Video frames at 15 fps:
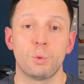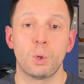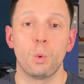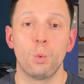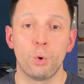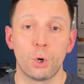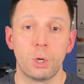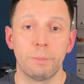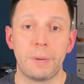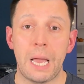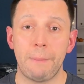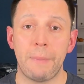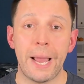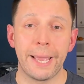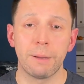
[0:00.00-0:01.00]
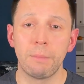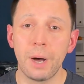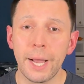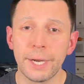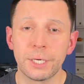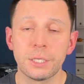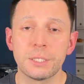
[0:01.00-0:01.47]
worn by Mike
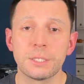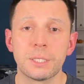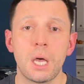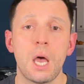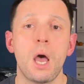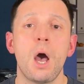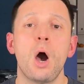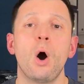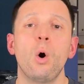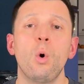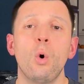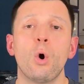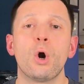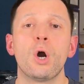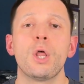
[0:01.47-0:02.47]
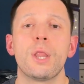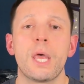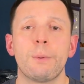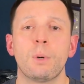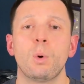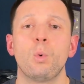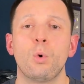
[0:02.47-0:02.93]
Myers or they
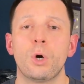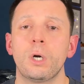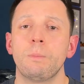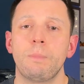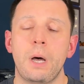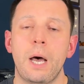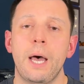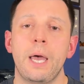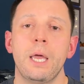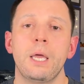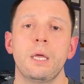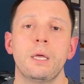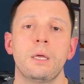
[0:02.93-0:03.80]
were worn by